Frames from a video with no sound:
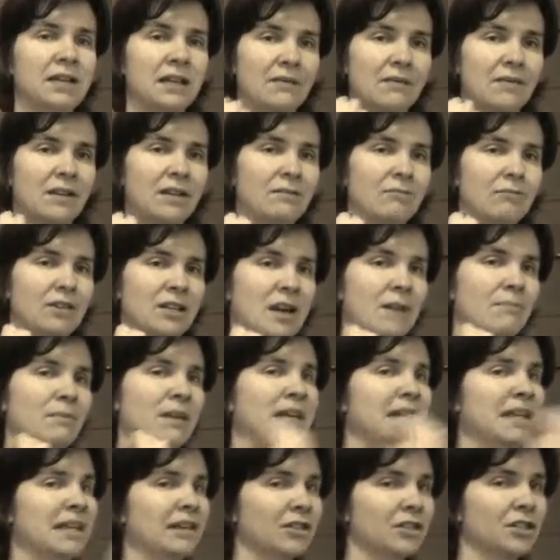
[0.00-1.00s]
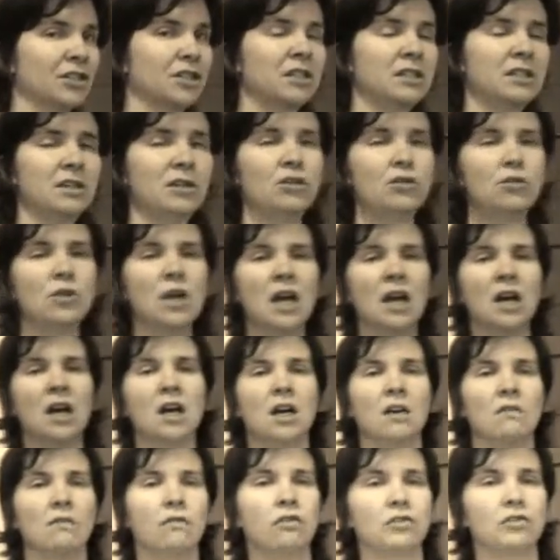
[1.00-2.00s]
give, when I'm leaning on to you
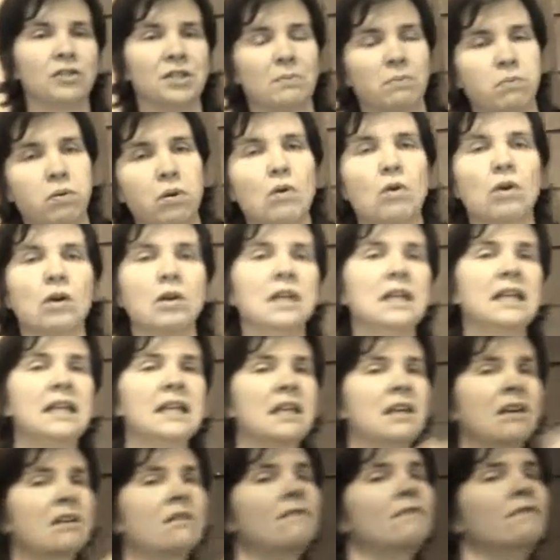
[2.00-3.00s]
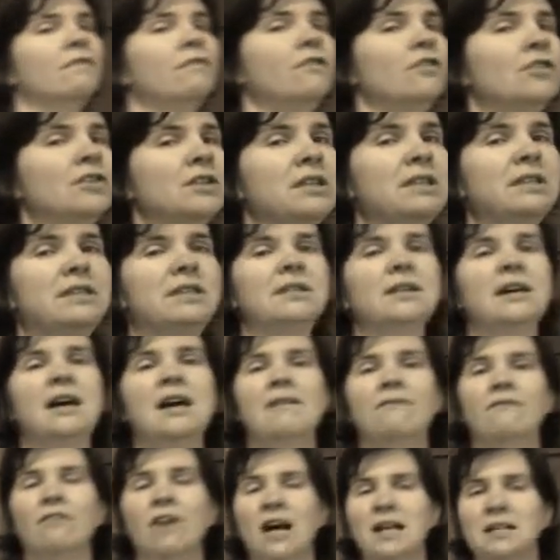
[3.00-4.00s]
for support leaning on for
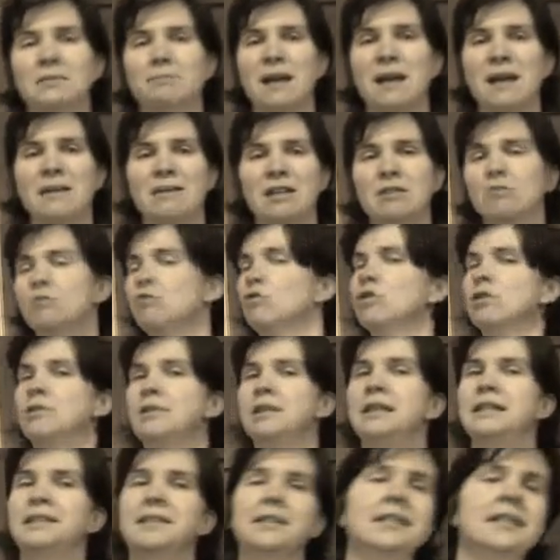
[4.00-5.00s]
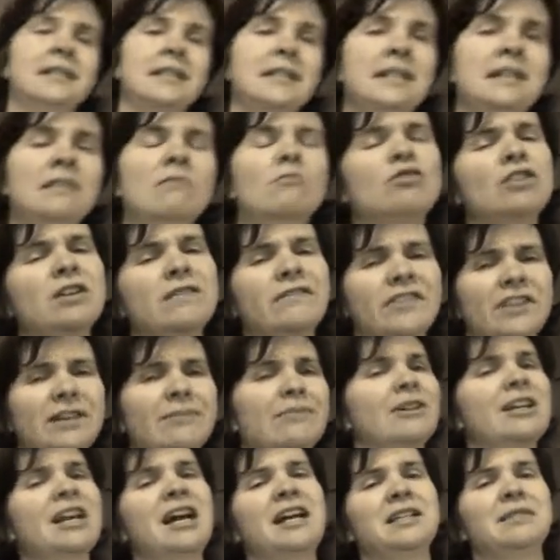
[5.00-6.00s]
advice maybe or listening ear eh, whatever
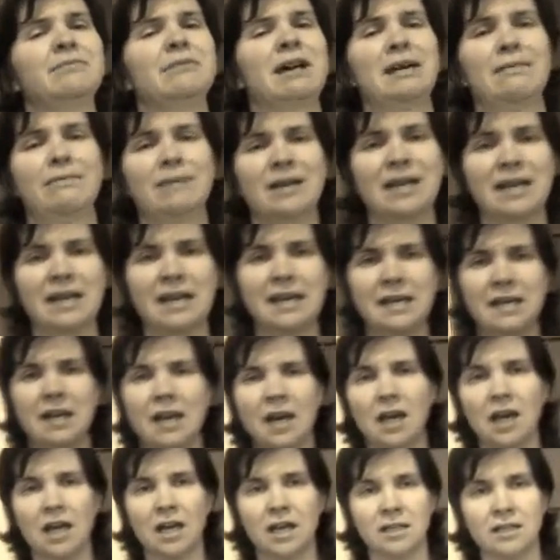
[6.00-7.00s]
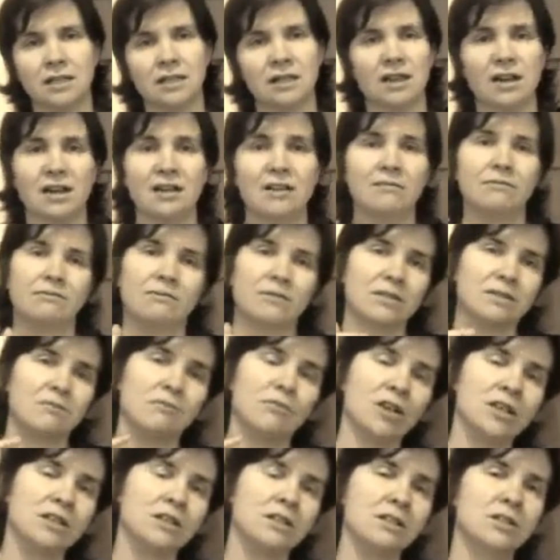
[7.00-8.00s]
the case may be you know,
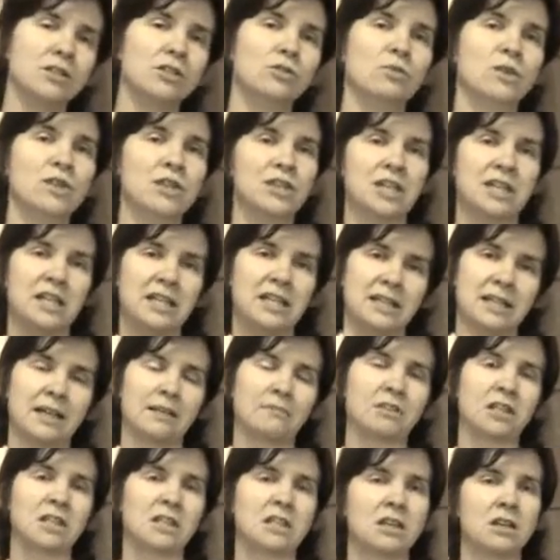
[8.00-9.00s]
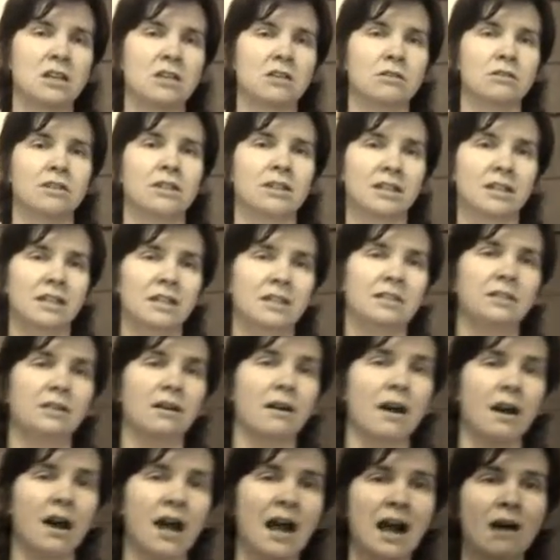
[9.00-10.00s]
what you do with it is up to you. You know,
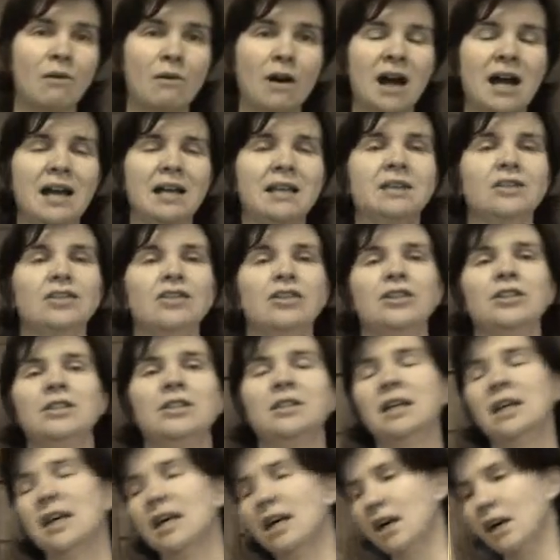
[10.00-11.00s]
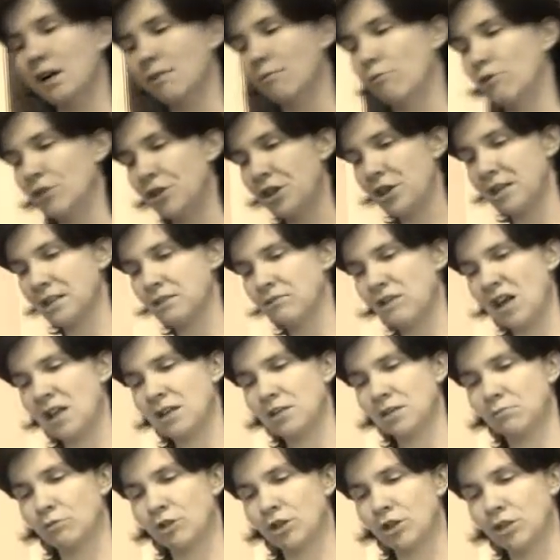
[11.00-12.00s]
how I learn with these
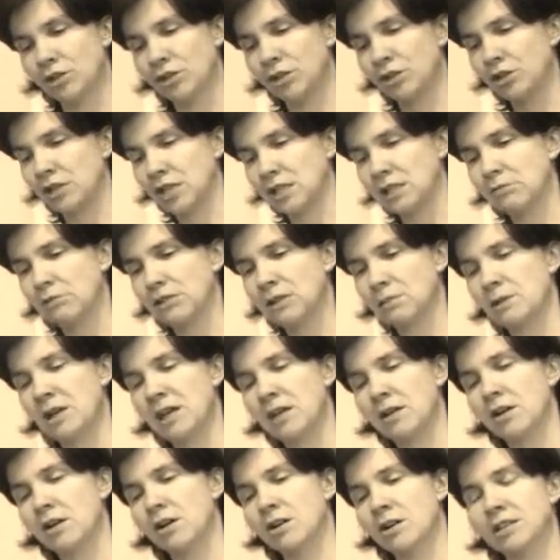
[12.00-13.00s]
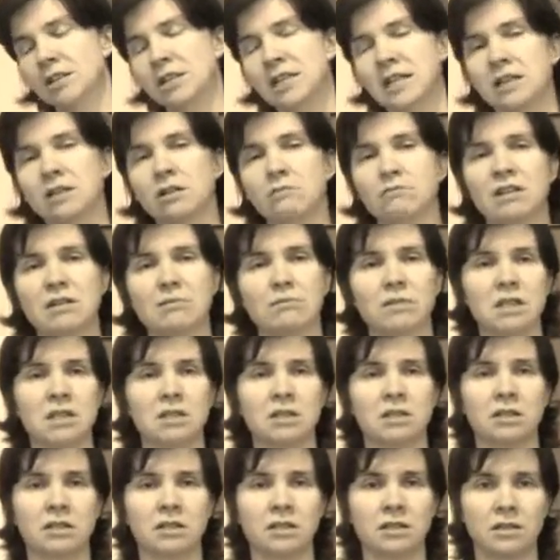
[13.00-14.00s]
values and morals, trust, respect, honesty,
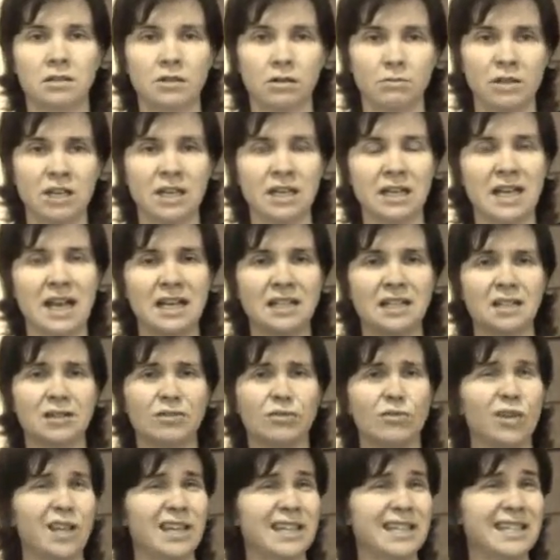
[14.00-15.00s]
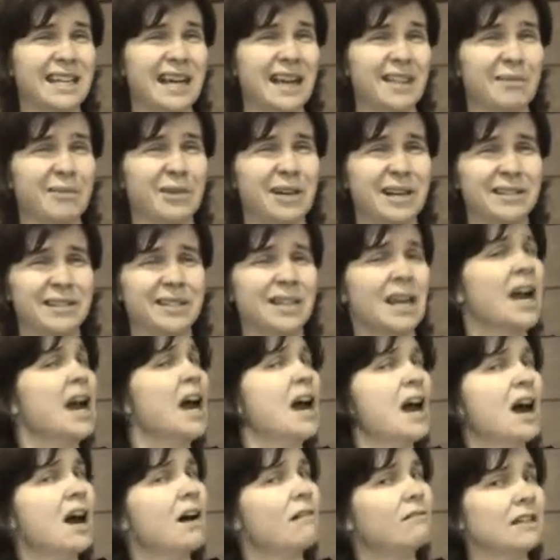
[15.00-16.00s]
commitment, communication, all these other ones
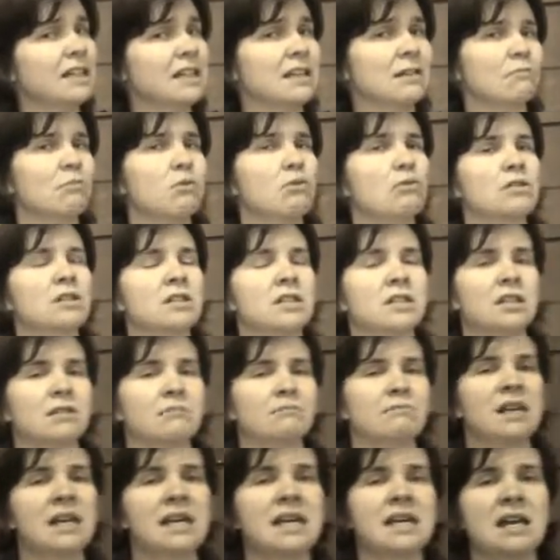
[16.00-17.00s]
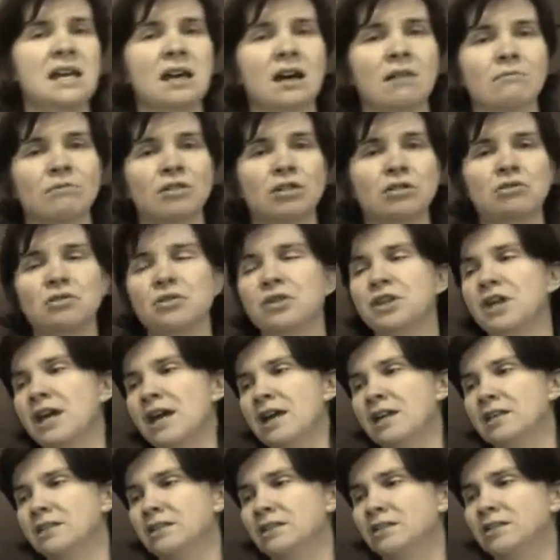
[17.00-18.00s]
are really important to me. And I'm sure
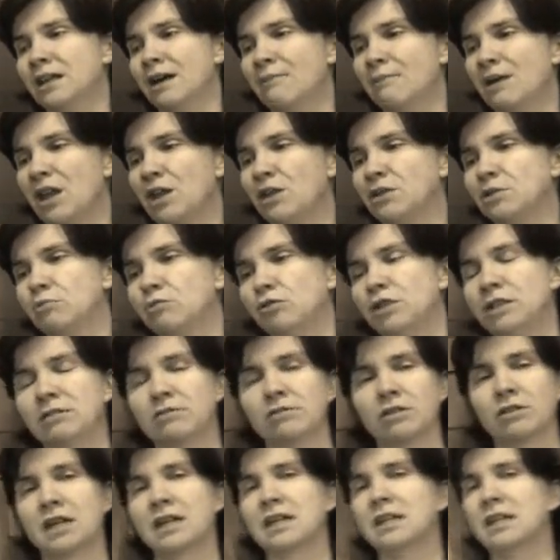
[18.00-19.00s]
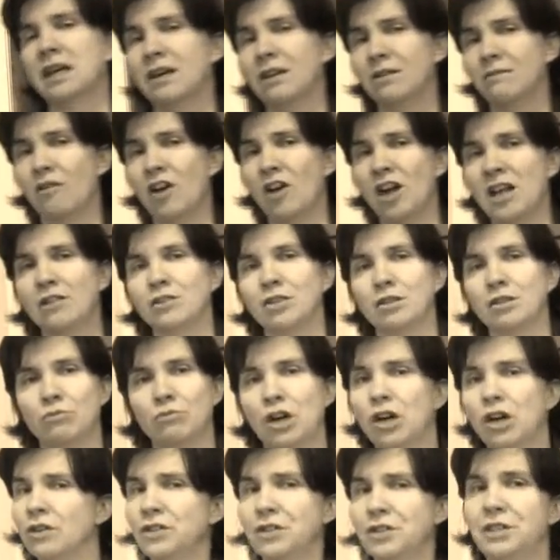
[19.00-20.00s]
that some others will agree that values and
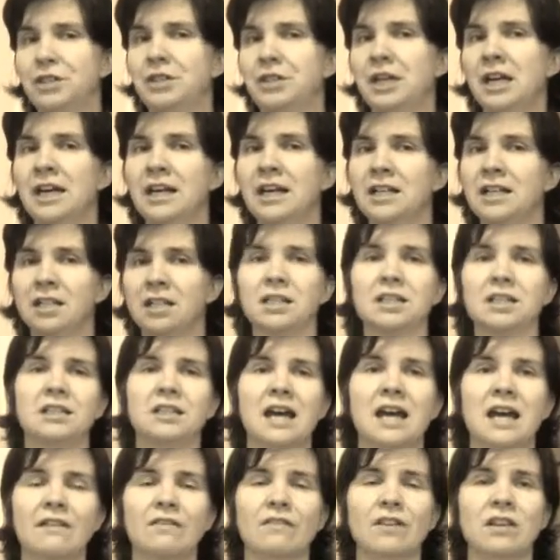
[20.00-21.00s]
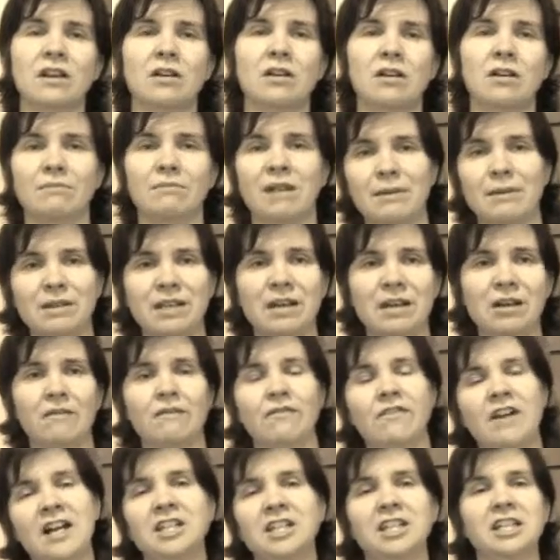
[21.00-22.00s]
morals to this day, even though I may be
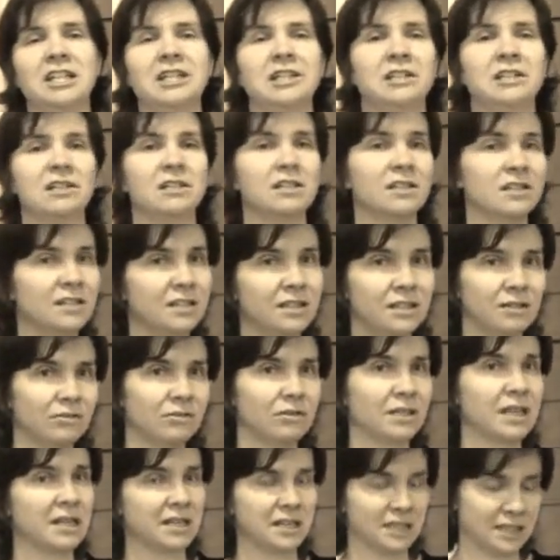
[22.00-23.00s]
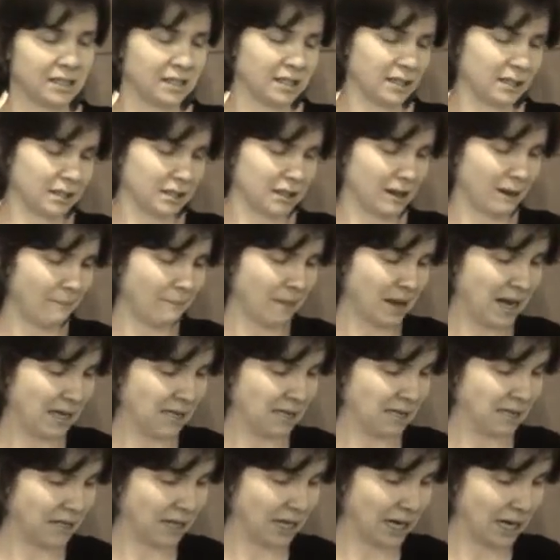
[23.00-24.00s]
old fashioned, still exist in some
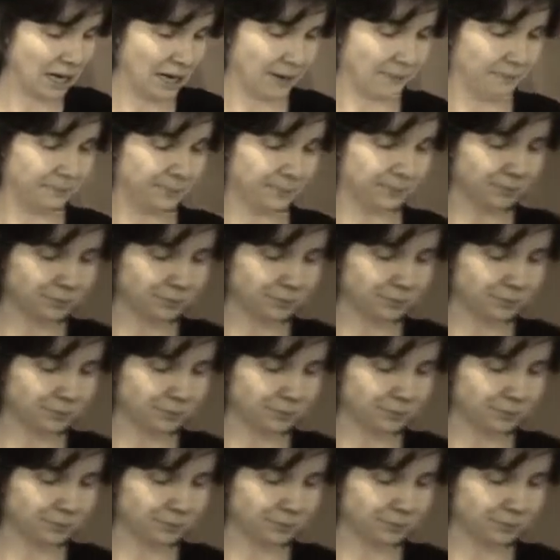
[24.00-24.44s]
parts today.